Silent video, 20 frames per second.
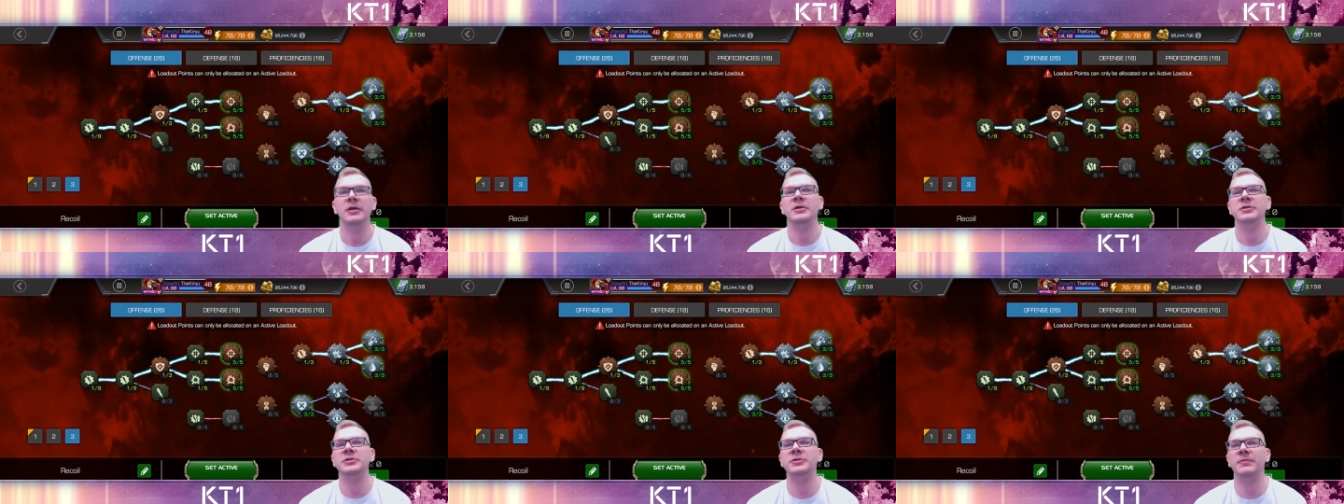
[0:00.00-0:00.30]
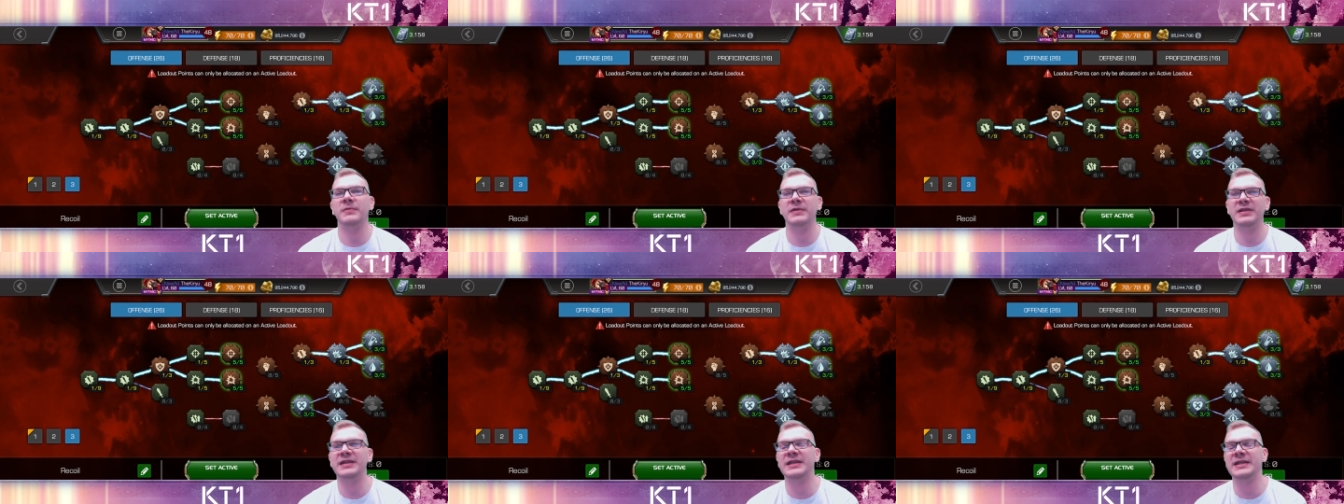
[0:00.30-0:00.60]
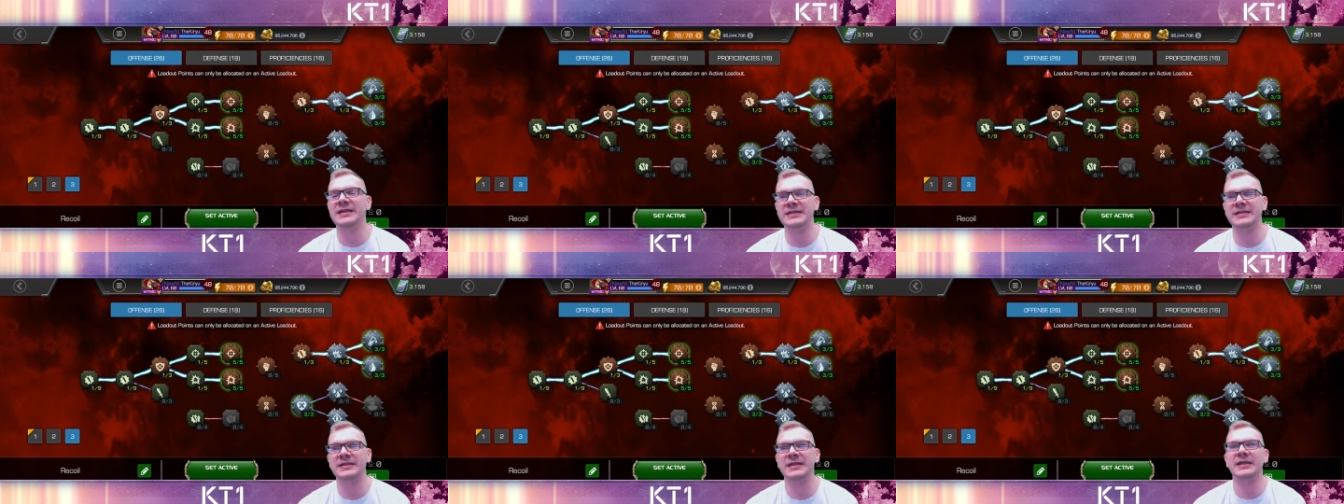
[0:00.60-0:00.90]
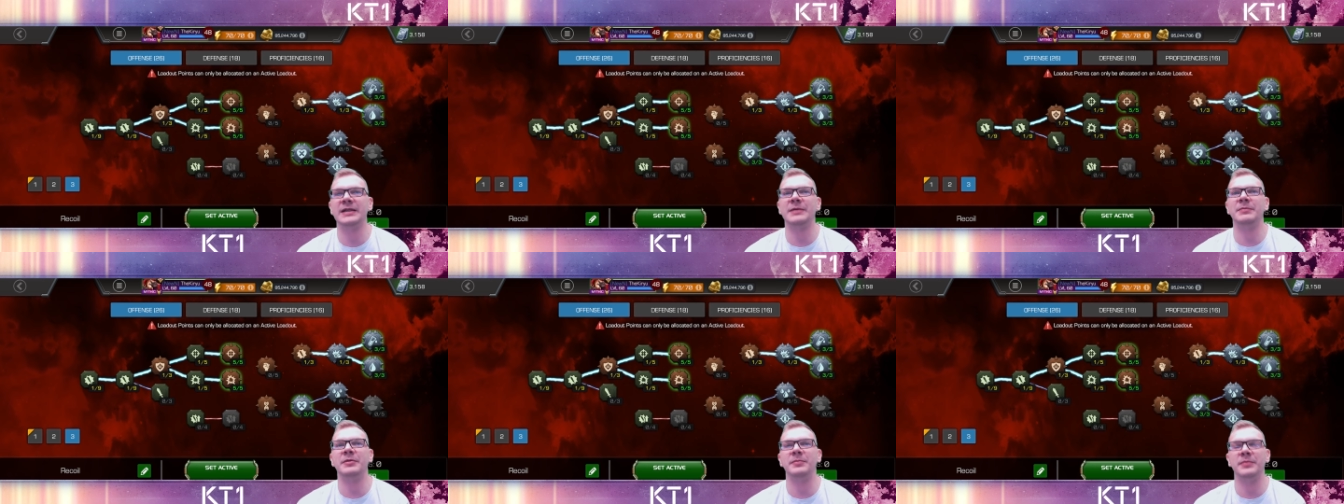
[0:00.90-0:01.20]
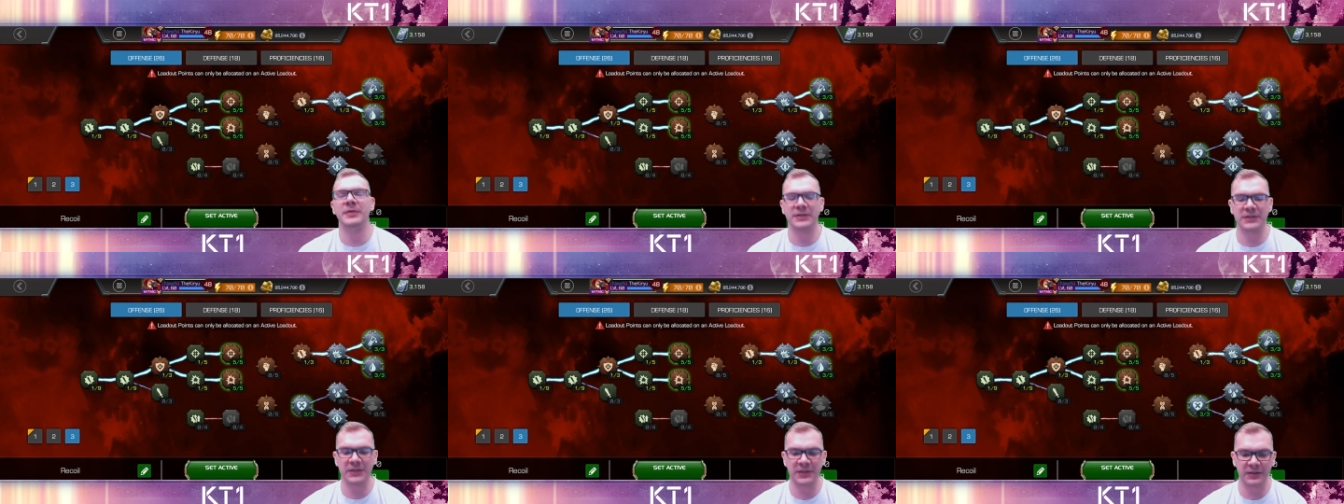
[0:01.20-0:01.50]
So with this setup in
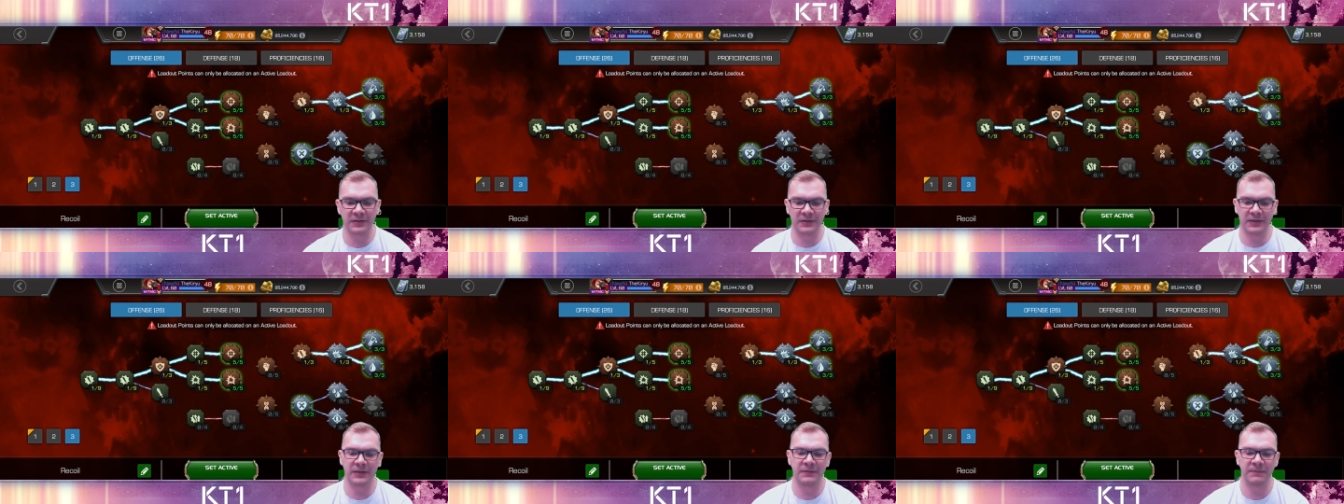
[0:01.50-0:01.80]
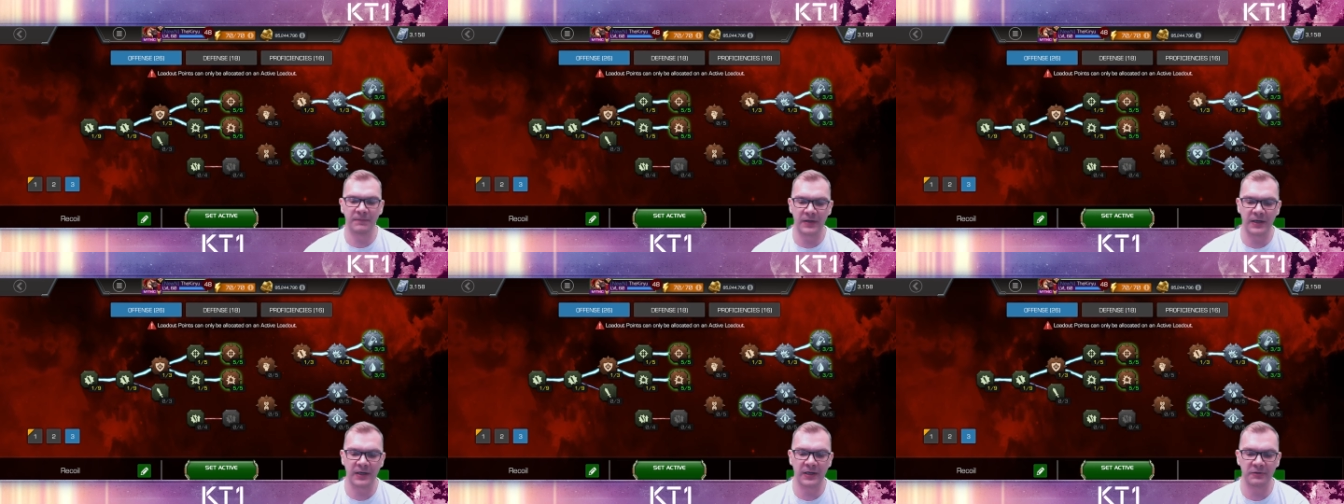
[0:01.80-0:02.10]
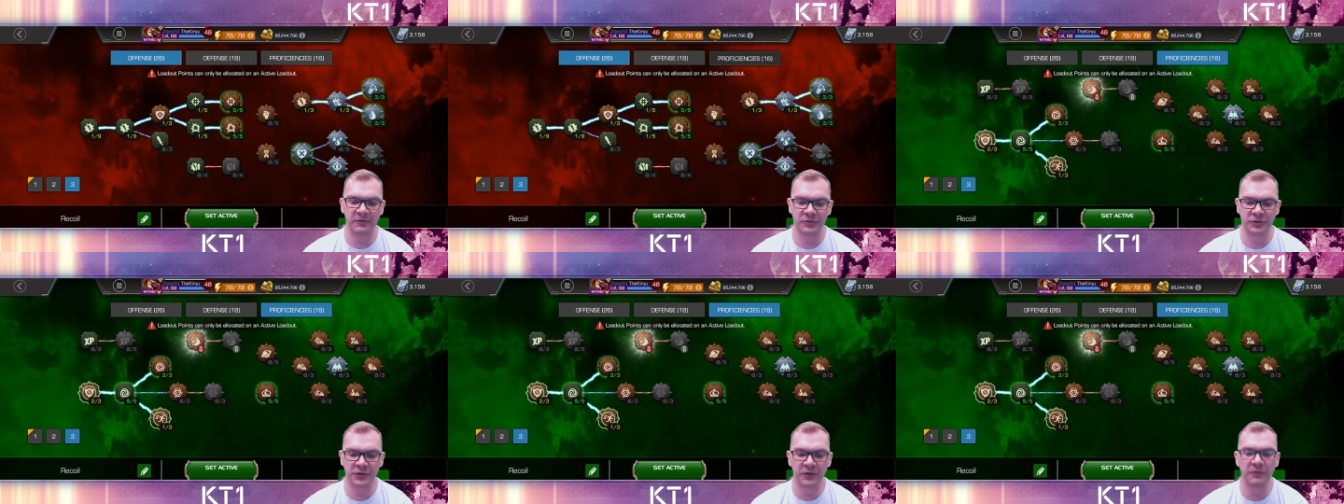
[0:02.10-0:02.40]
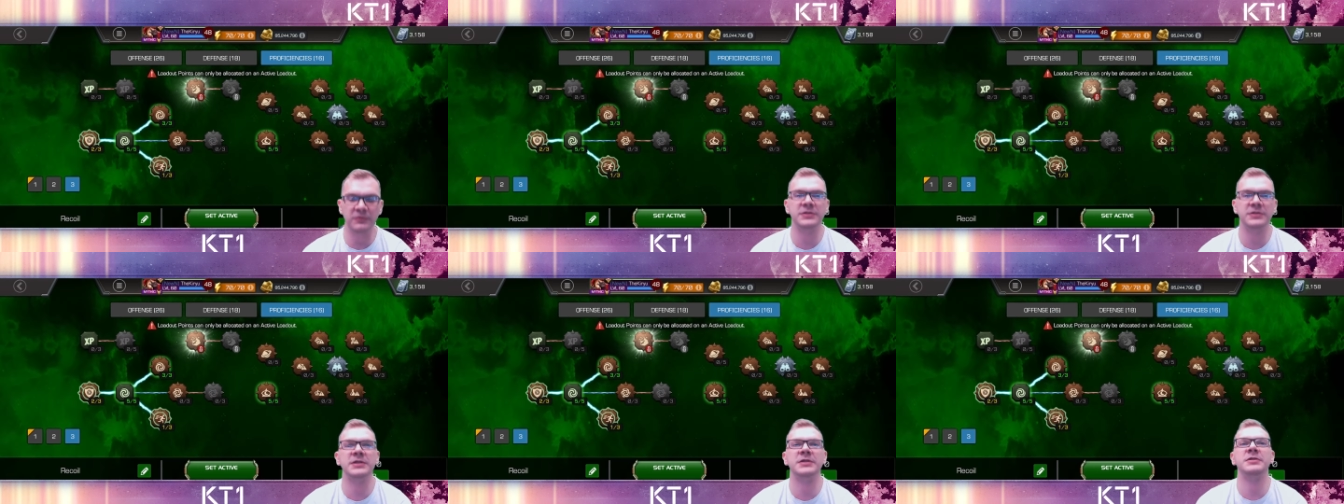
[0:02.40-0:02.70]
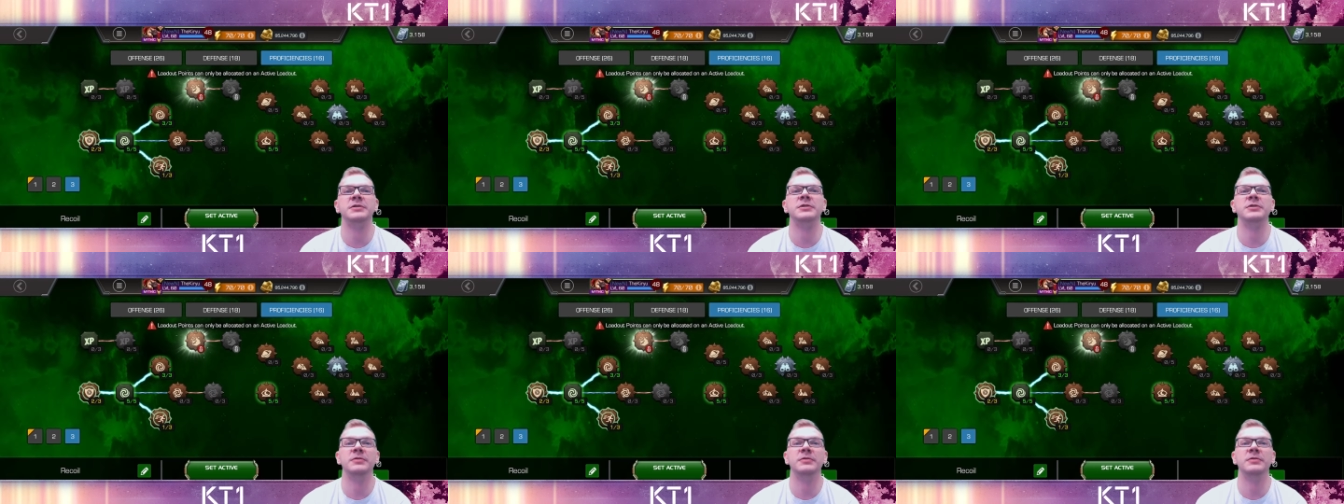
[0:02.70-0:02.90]
particular, I have chosen